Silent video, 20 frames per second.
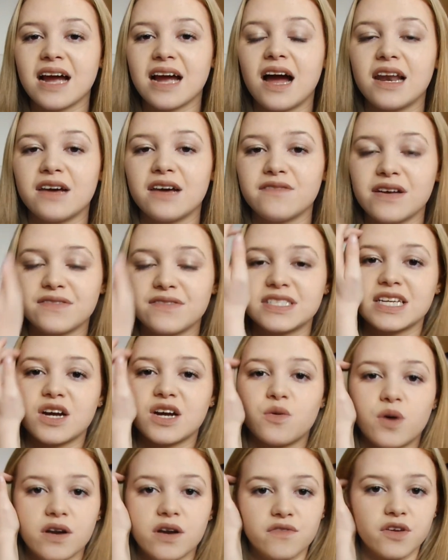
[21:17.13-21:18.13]
I love every
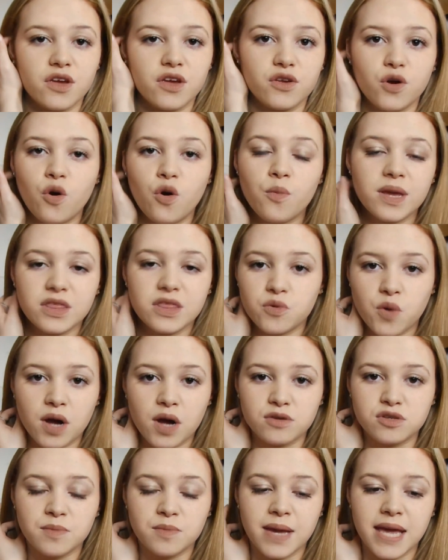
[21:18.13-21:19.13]
single one of you. You all mean the
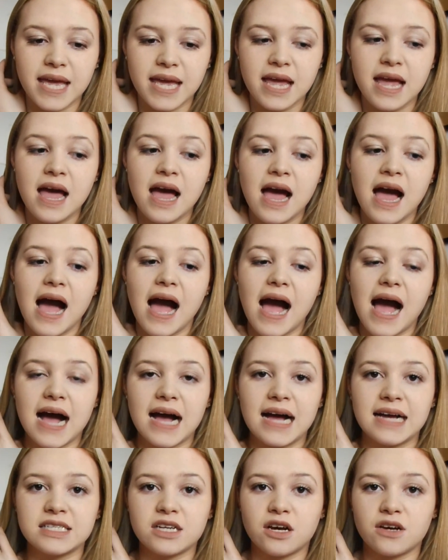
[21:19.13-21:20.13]
world to me,
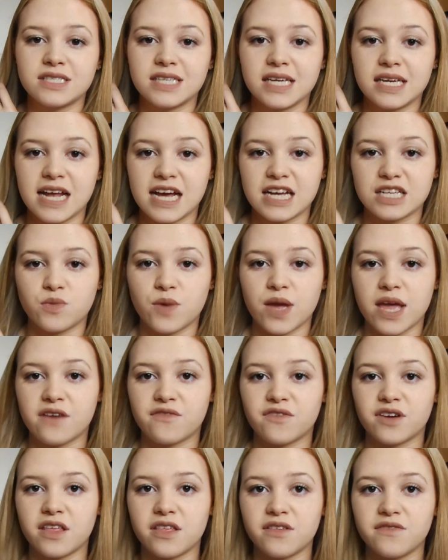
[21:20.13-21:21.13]
and I'll see you next week
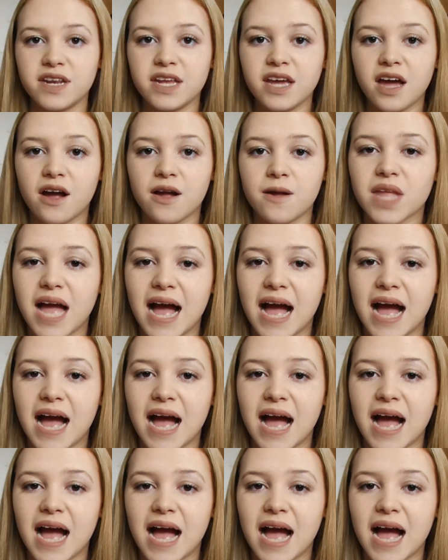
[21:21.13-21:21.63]
for another video.